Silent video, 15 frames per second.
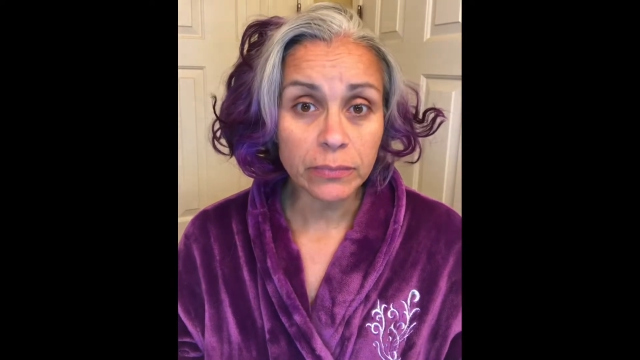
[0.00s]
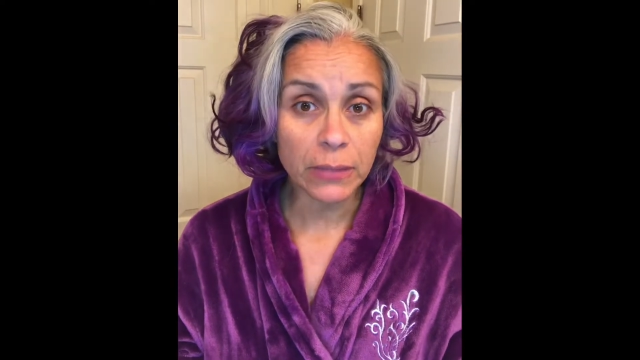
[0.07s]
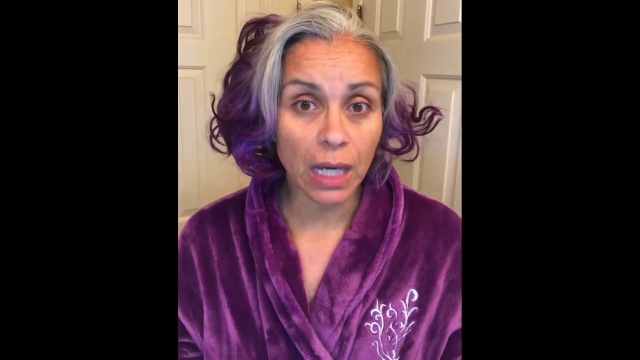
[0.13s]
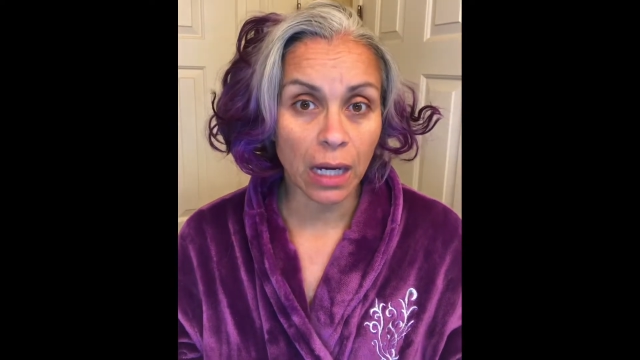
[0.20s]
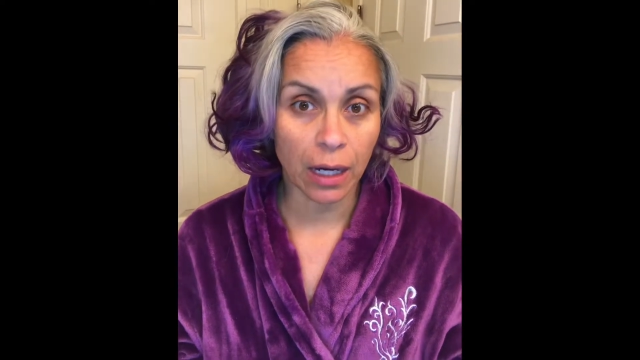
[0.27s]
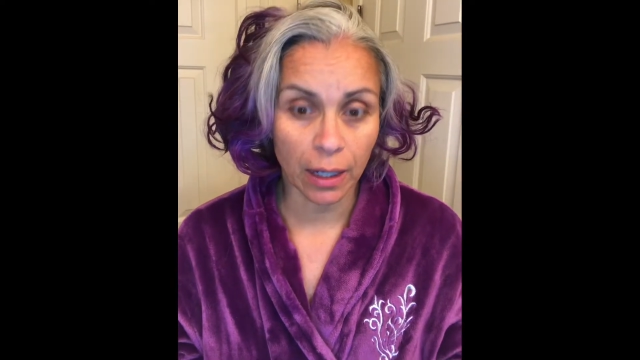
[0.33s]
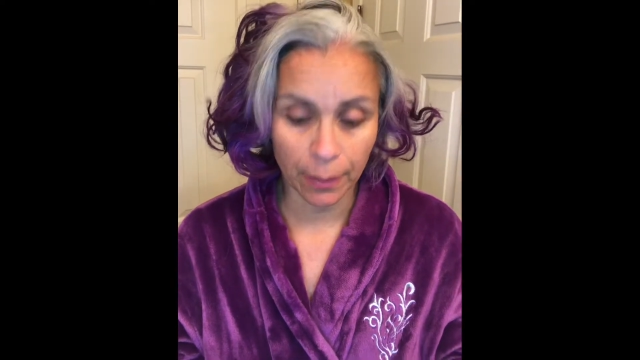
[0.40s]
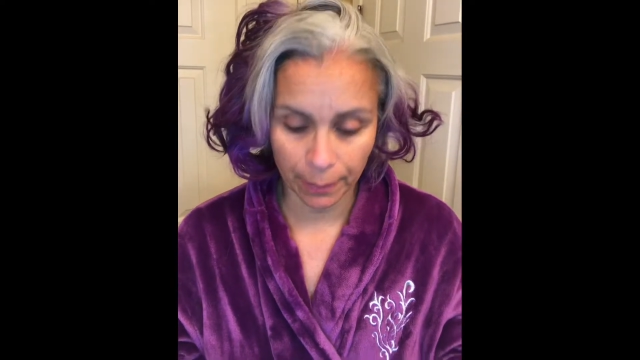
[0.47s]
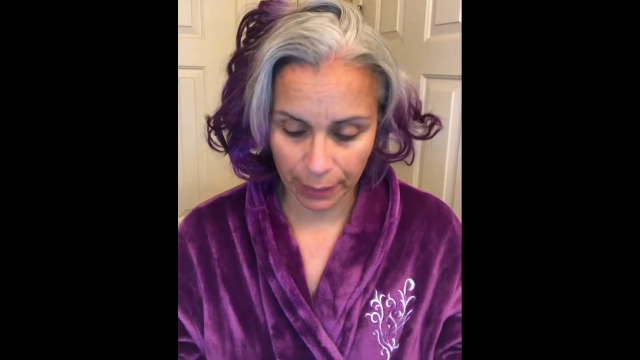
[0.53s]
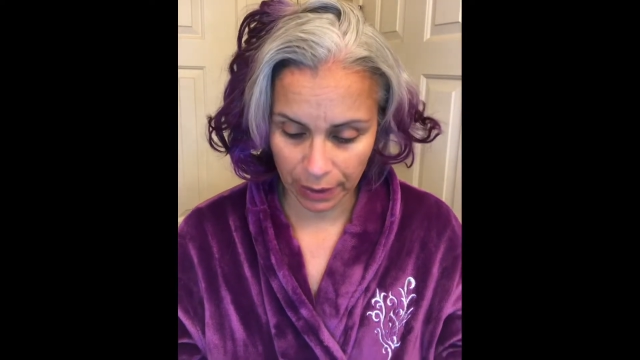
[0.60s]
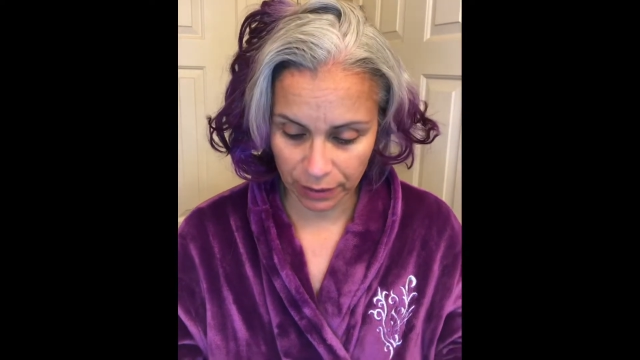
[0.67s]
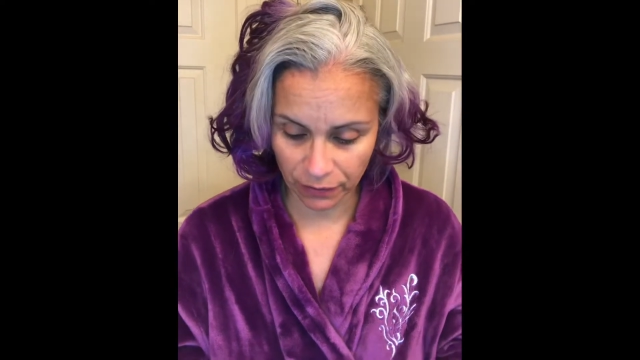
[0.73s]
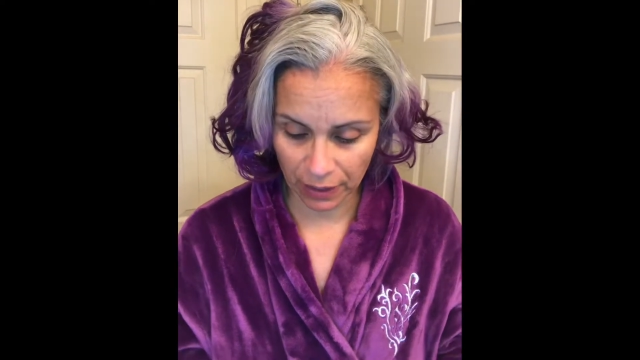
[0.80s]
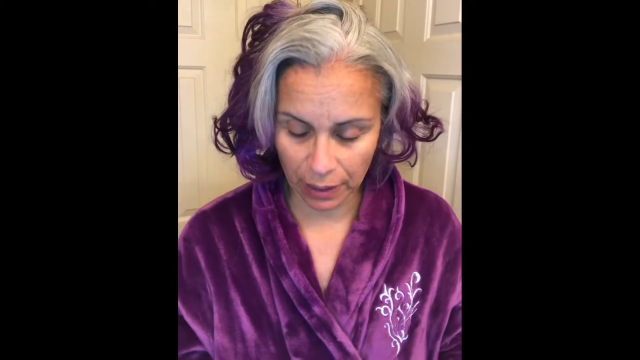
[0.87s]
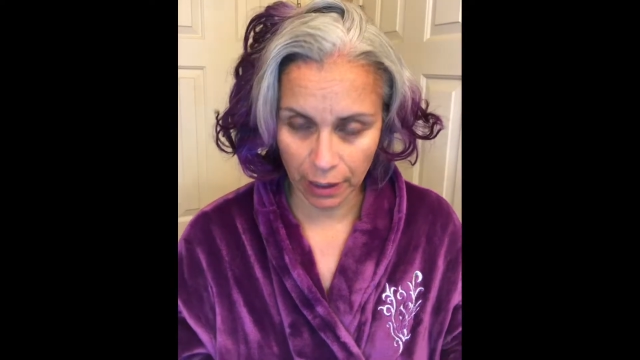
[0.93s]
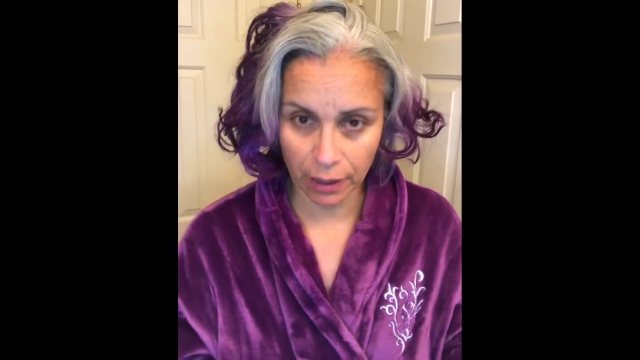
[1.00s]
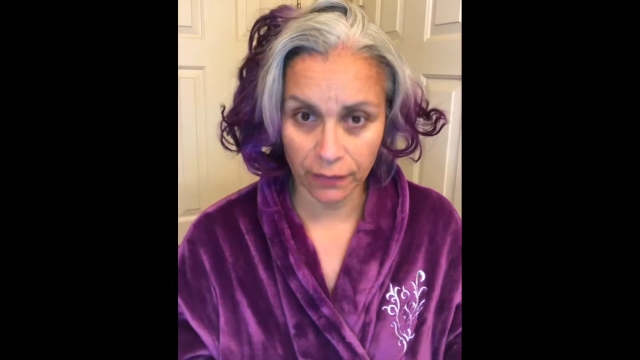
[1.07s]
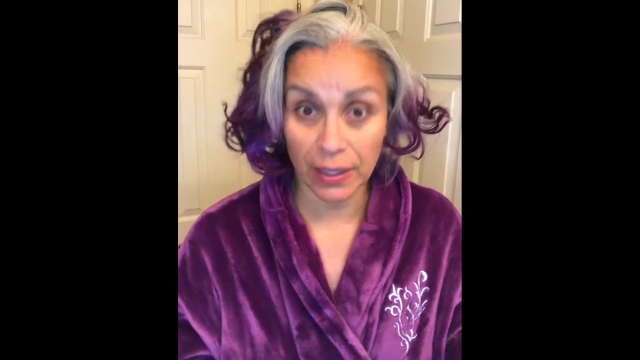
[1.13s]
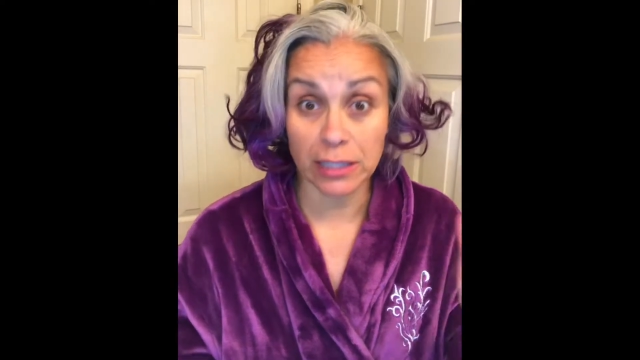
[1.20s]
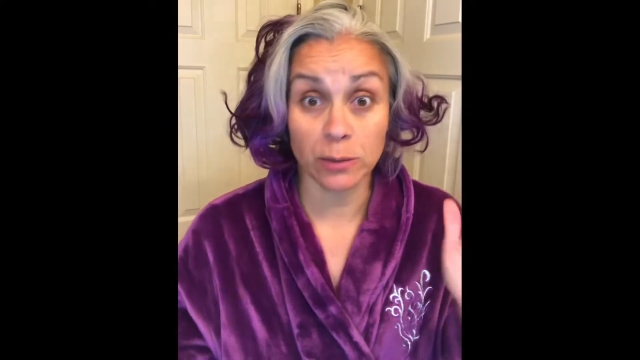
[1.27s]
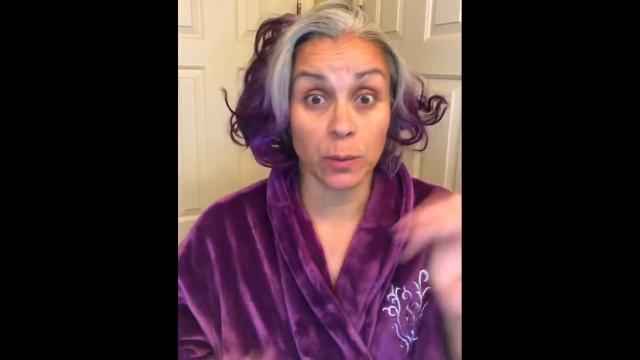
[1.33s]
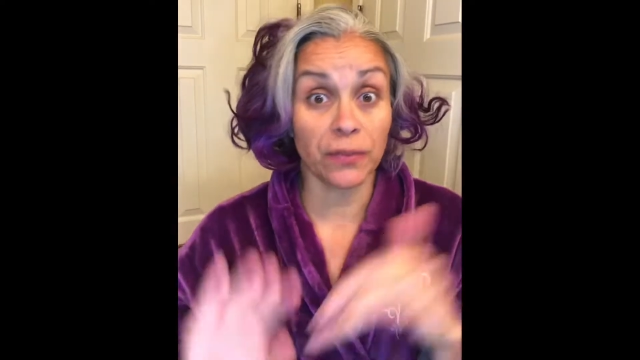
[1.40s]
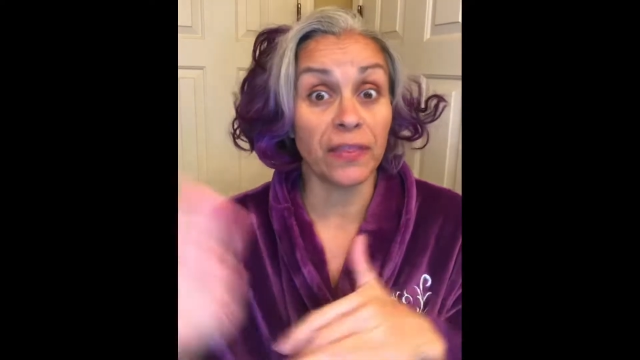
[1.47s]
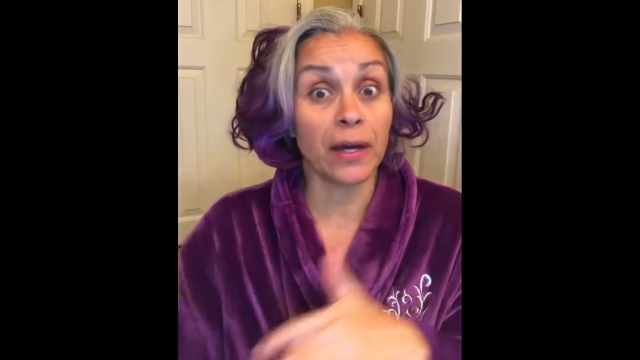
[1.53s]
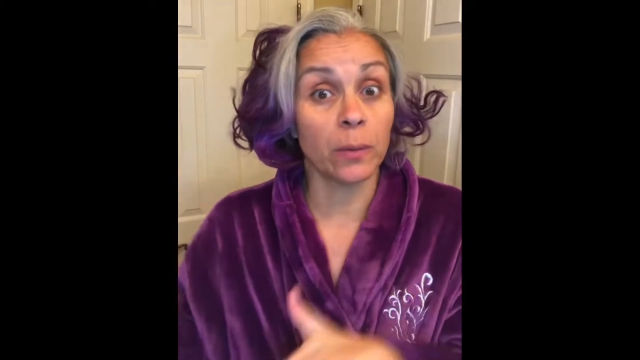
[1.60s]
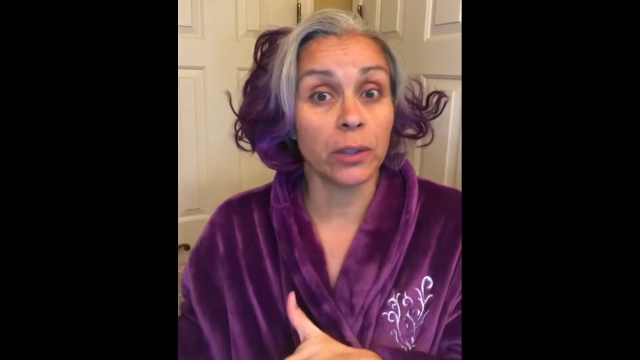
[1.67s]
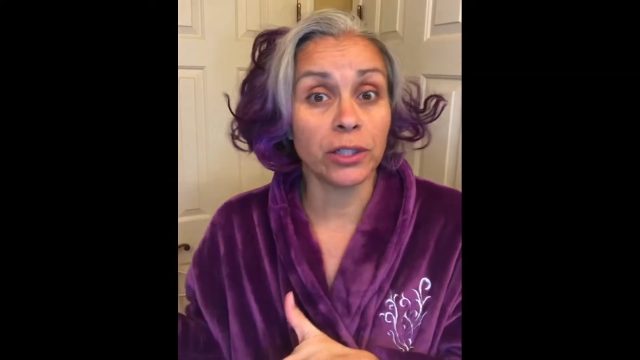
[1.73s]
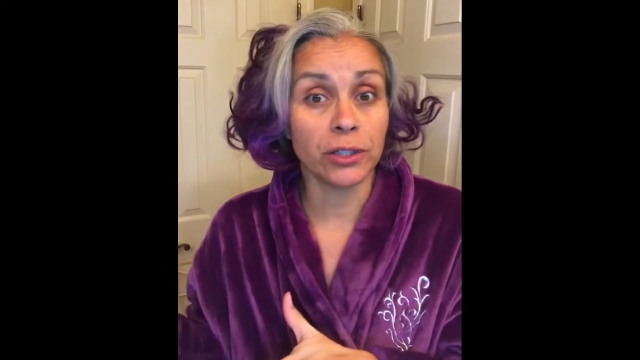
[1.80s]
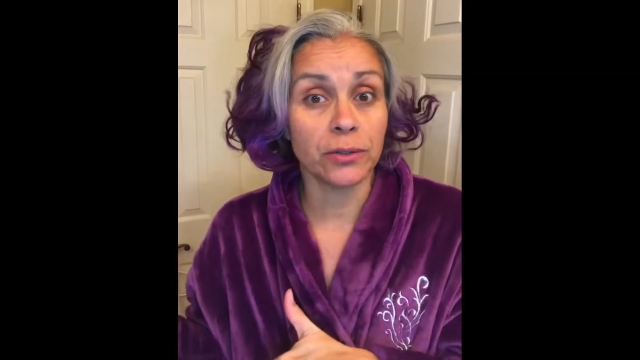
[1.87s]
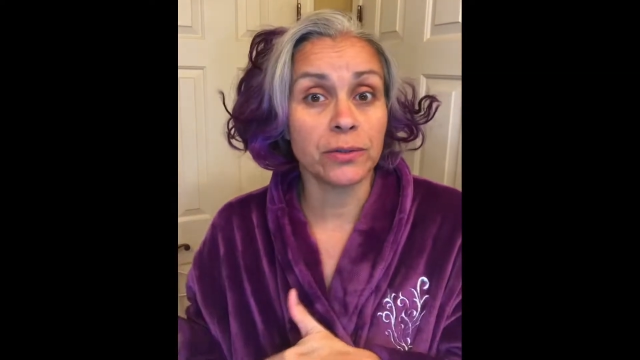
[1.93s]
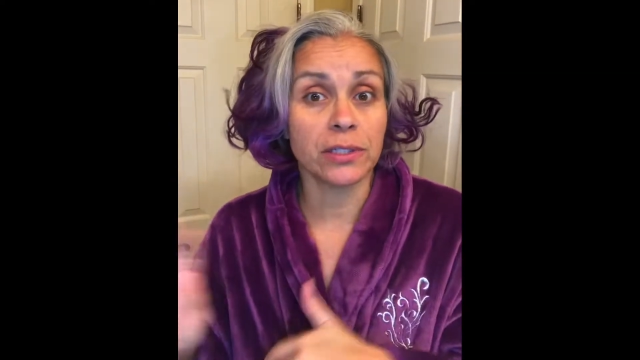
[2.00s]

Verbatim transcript: Um, they That's what they would use,